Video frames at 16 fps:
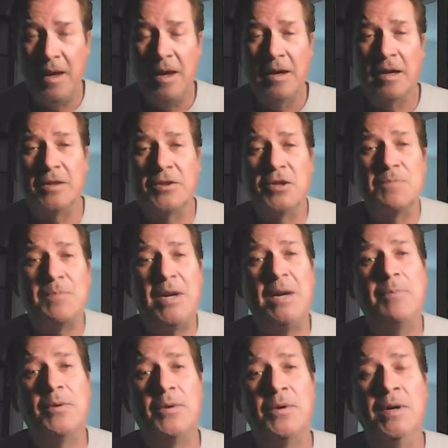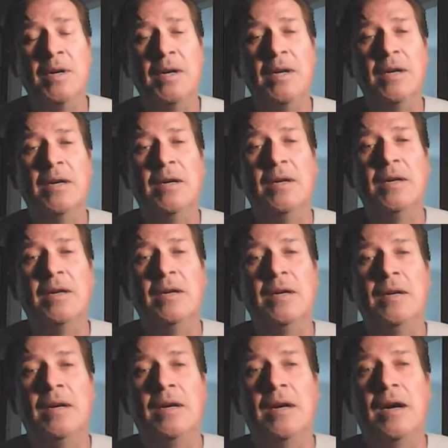because there's people.
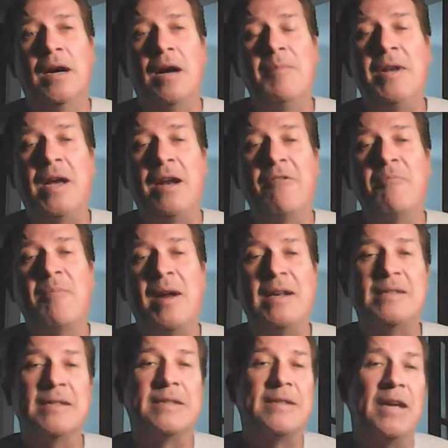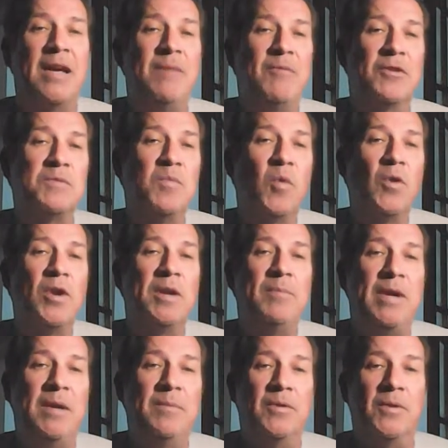I mean, not everybody's the same. There's morning
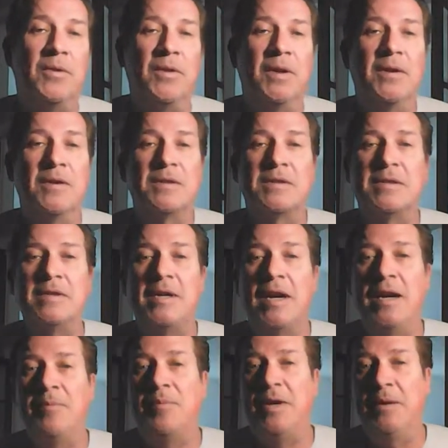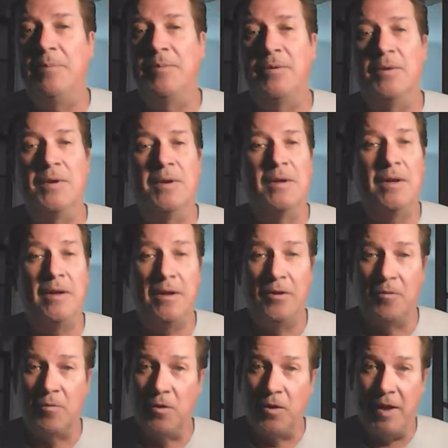people, there's night people.
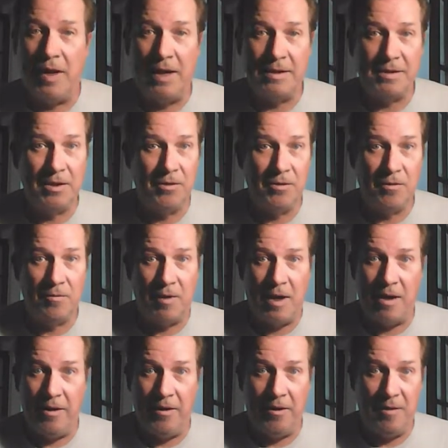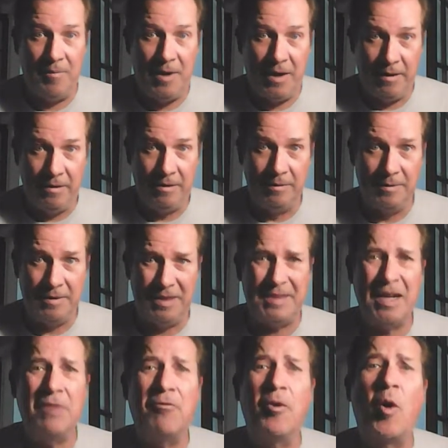The world has to go around. You know what I mean? Just
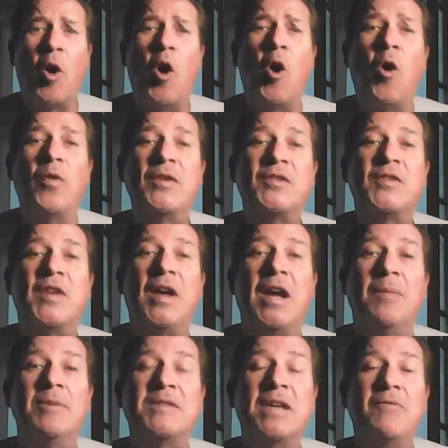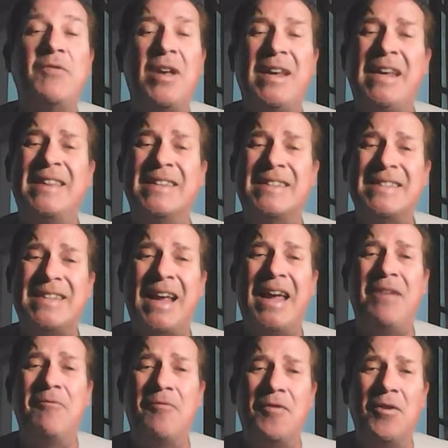think if we were all the same. Just think if you had to eat the
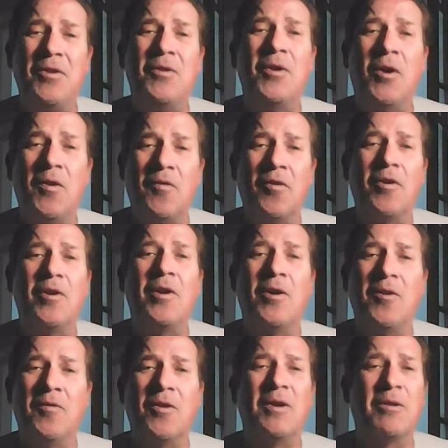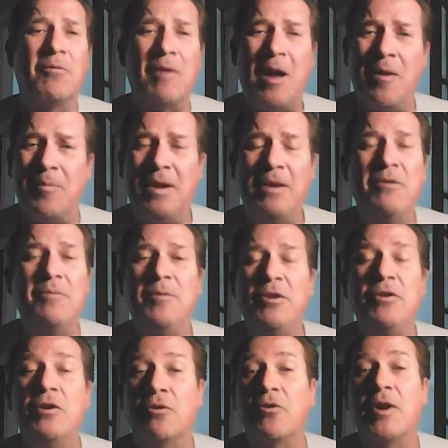same food over and over and around,
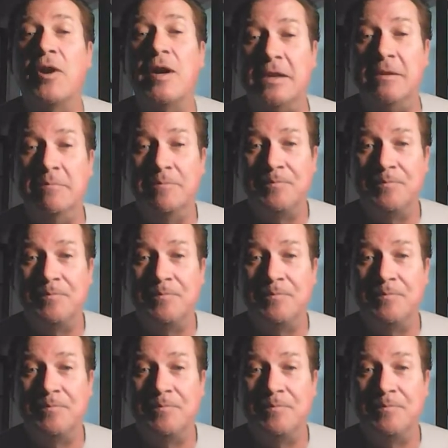you'd go crazy.